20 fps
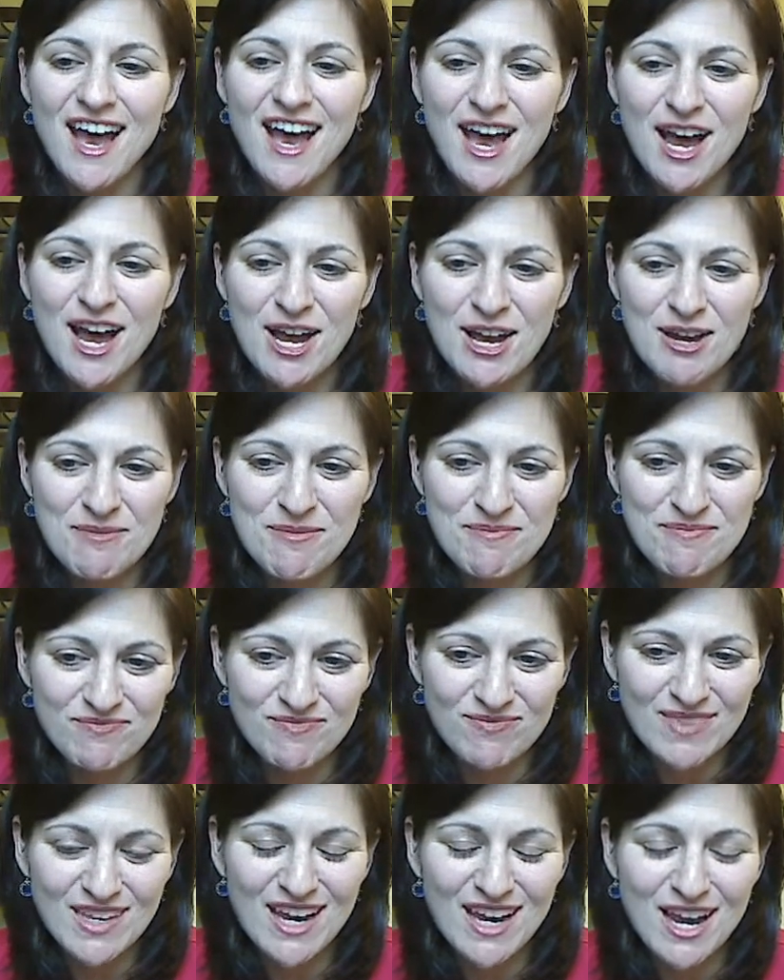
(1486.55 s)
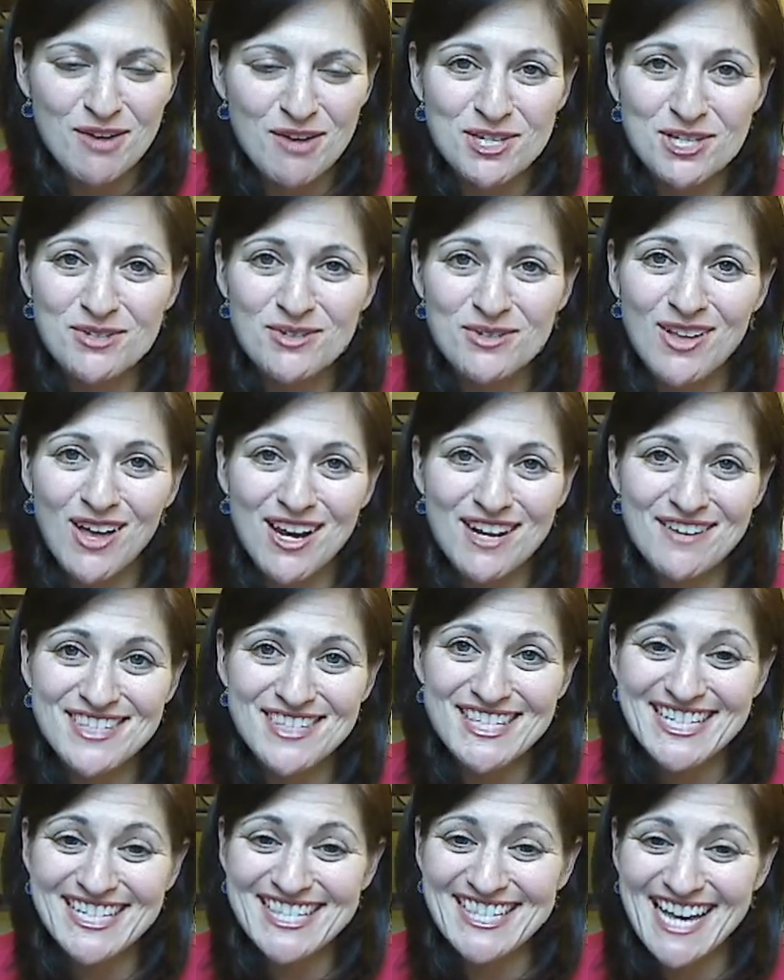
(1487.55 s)
I wish you a lot of
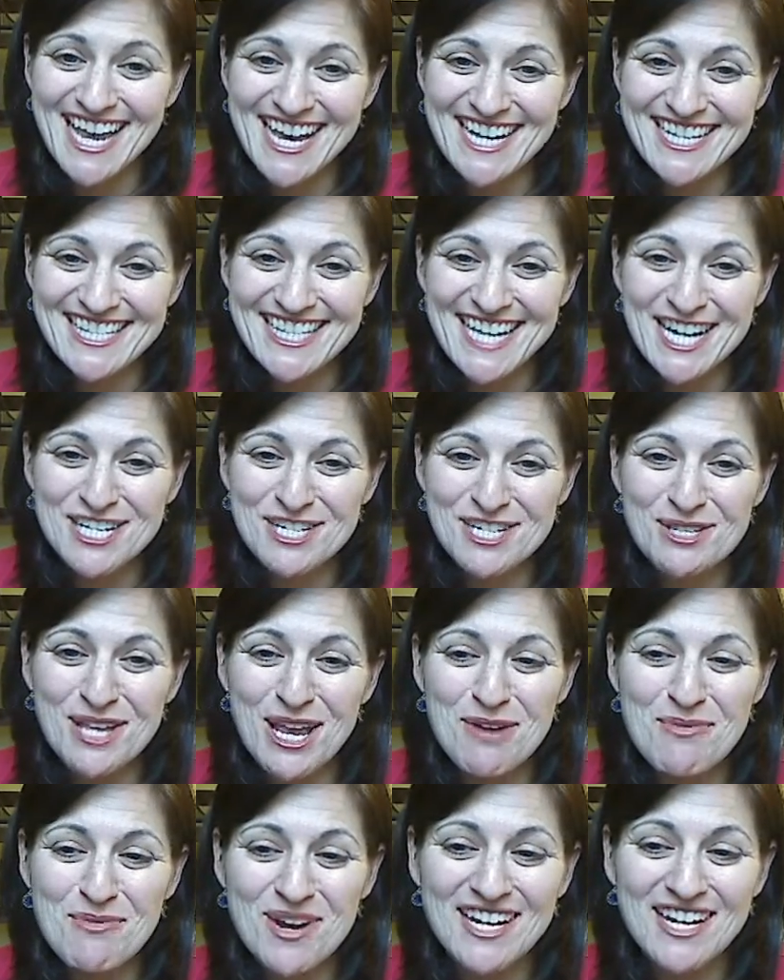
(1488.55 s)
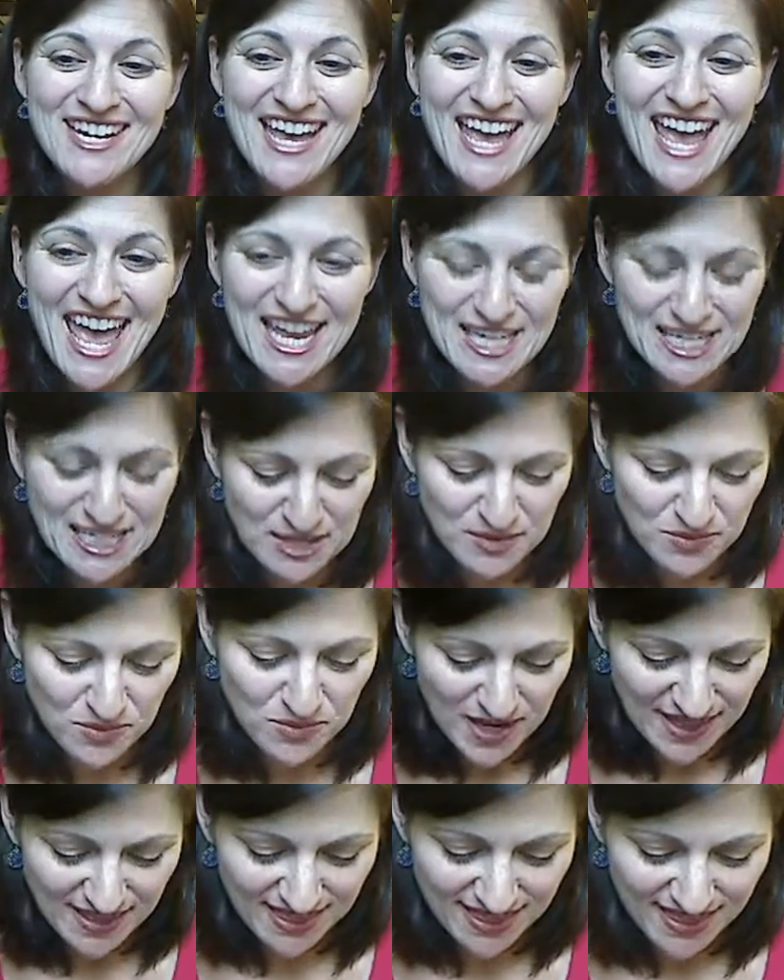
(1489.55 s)
success. I want to end it
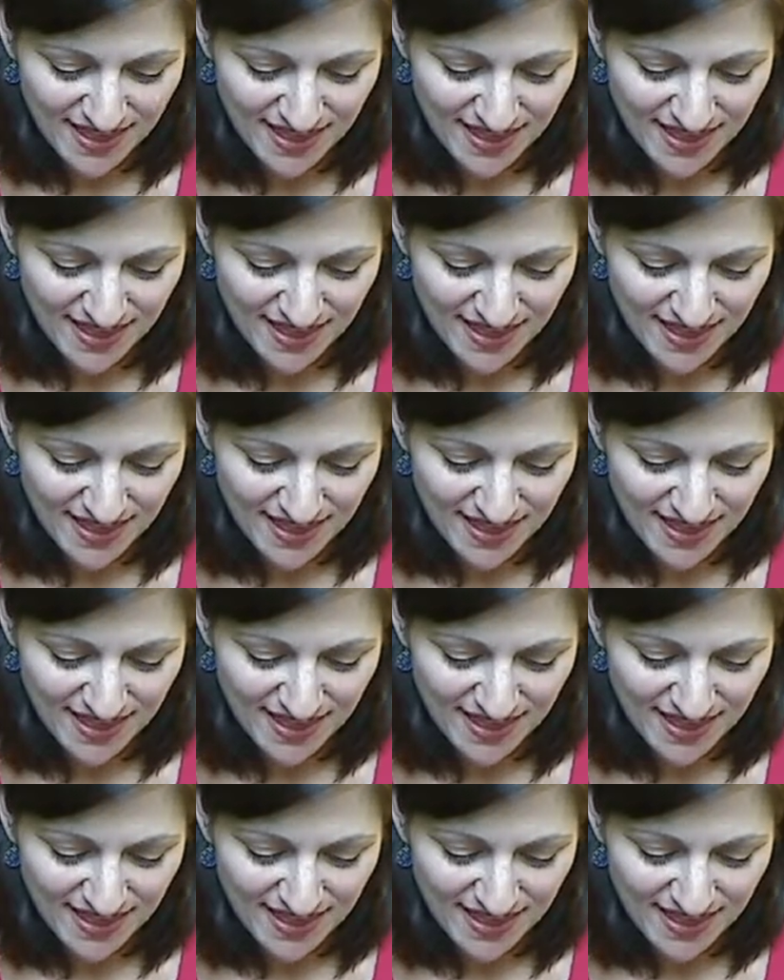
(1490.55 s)
with